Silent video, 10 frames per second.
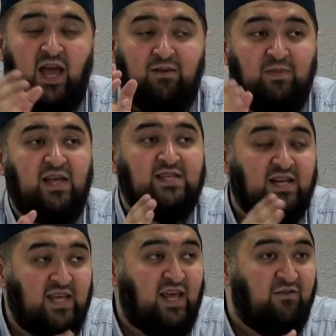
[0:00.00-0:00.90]
it means that
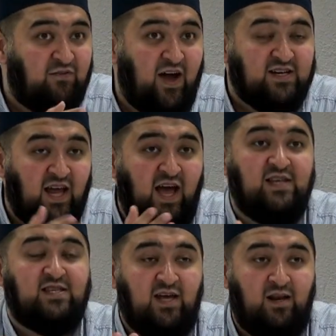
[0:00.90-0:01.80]
He in fact
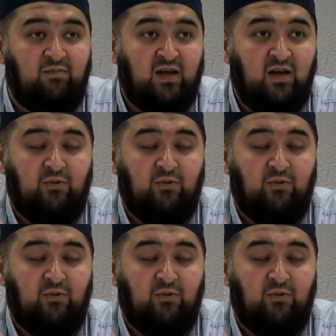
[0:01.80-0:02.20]
has ilm.